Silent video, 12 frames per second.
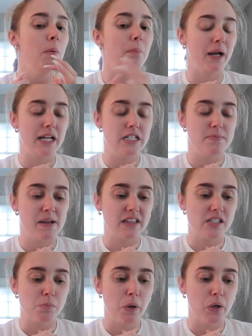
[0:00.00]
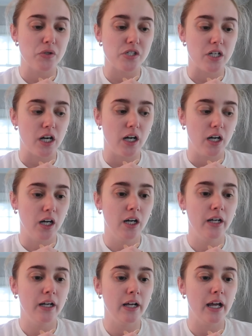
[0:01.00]
but I need to make this poster,
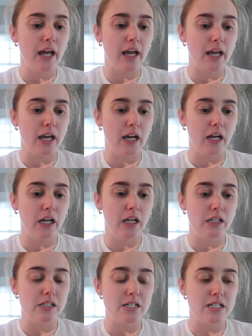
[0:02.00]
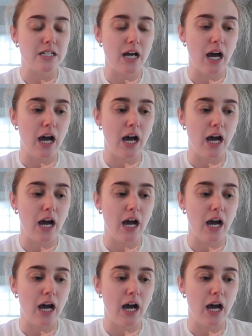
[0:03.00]
and